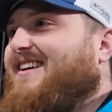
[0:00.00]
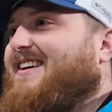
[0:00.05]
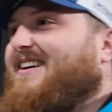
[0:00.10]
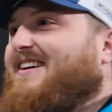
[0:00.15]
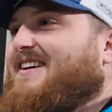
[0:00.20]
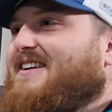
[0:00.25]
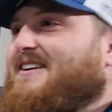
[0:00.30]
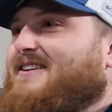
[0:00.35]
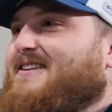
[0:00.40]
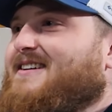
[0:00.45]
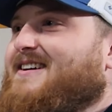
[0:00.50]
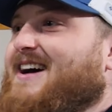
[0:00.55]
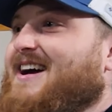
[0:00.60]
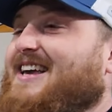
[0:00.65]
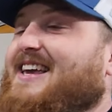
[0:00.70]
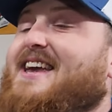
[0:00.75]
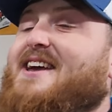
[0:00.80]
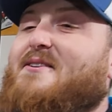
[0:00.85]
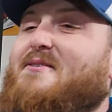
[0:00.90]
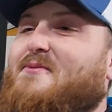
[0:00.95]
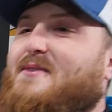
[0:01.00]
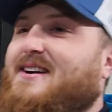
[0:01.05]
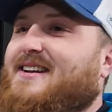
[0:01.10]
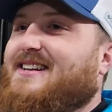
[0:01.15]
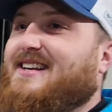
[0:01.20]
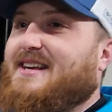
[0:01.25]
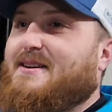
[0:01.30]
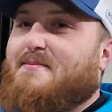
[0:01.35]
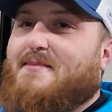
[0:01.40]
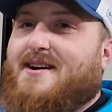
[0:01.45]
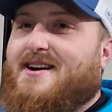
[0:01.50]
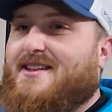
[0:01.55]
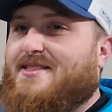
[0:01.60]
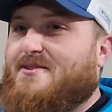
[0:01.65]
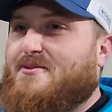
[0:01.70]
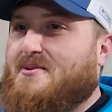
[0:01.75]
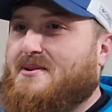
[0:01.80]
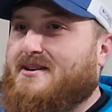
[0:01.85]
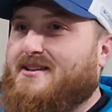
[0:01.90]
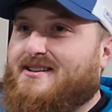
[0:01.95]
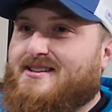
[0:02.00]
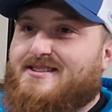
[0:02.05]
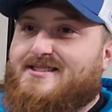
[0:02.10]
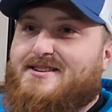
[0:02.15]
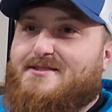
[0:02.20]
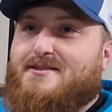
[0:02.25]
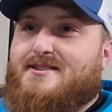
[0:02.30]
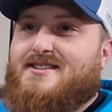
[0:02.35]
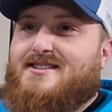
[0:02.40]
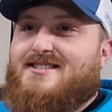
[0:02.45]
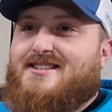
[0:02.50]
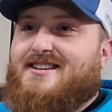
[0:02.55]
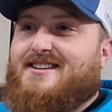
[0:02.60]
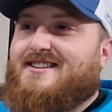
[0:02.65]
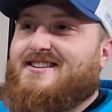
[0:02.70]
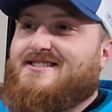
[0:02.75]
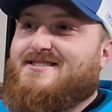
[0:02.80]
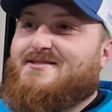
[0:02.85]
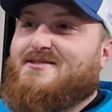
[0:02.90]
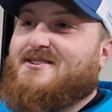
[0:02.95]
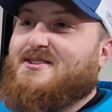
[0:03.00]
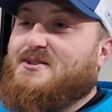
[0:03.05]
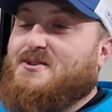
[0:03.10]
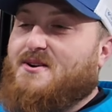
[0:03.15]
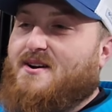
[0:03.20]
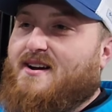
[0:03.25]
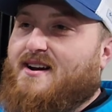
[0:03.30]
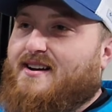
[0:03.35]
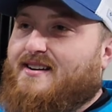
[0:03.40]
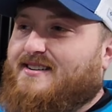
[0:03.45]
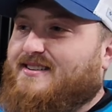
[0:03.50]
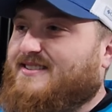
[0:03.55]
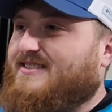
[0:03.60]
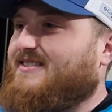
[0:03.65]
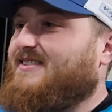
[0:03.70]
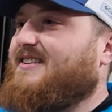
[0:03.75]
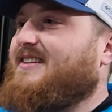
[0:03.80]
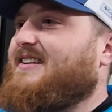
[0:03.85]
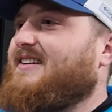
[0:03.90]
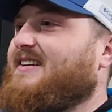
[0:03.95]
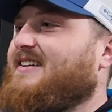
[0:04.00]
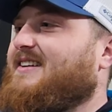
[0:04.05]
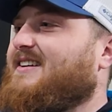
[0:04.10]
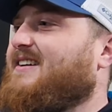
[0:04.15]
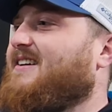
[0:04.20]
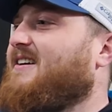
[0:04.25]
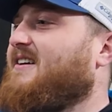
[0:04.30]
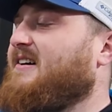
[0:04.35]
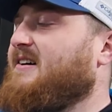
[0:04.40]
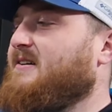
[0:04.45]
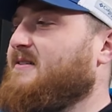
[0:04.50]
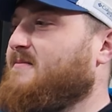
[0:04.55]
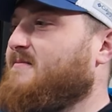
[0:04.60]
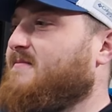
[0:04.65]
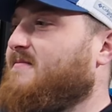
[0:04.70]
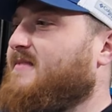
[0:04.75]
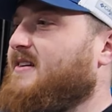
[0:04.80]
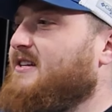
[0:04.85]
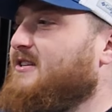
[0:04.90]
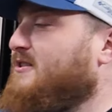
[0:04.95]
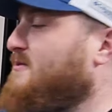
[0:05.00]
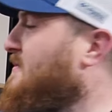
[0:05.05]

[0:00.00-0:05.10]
I can't wait to get behind the wheel and see what this thing does on the track. It just